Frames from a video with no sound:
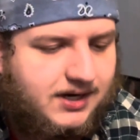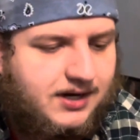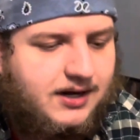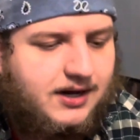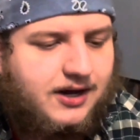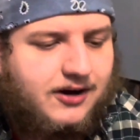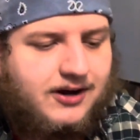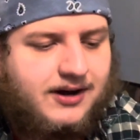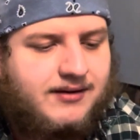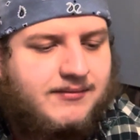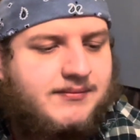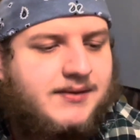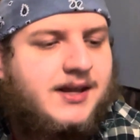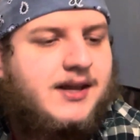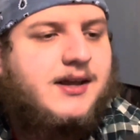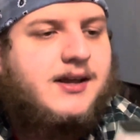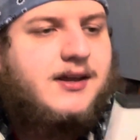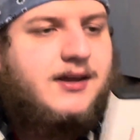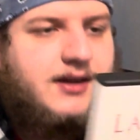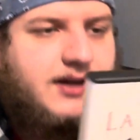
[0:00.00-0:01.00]
Alright,
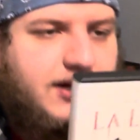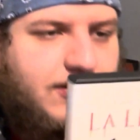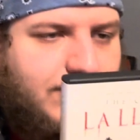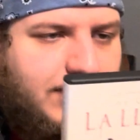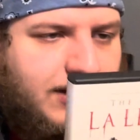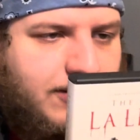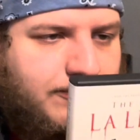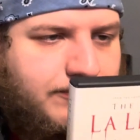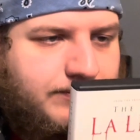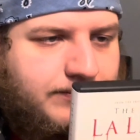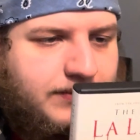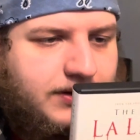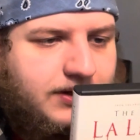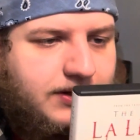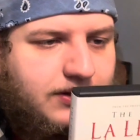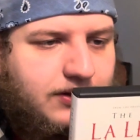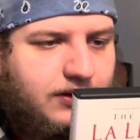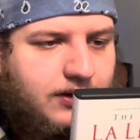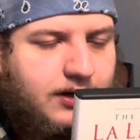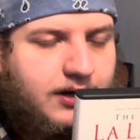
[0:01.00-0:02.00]
here we go.
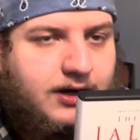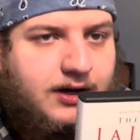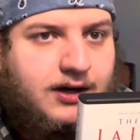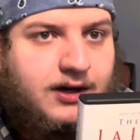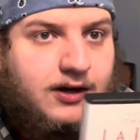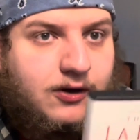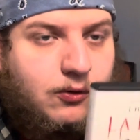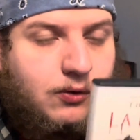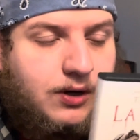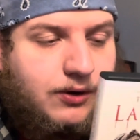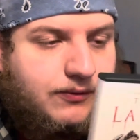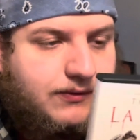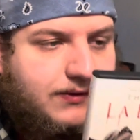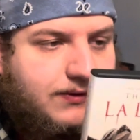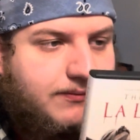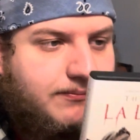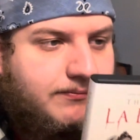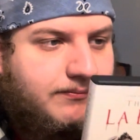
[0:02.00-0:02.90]
Quote,